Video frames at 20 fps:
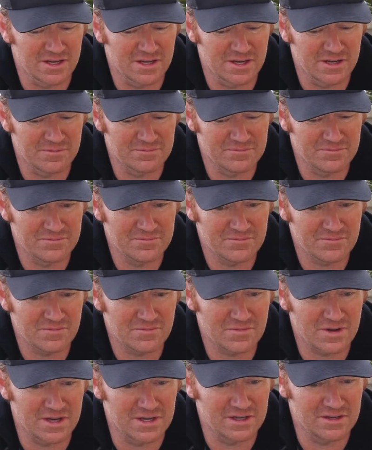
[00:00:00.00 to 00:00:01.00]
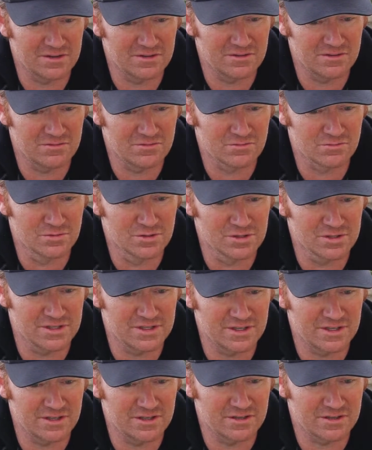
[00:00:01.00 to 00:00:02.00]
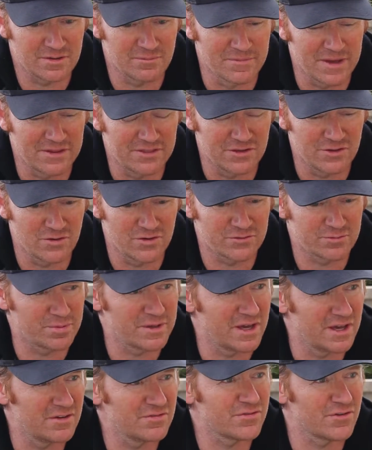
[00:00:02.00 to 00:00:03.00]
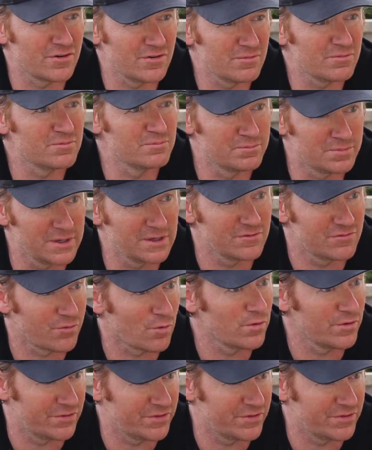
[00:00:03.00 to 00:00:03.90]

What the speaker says: I really commend the USPA for being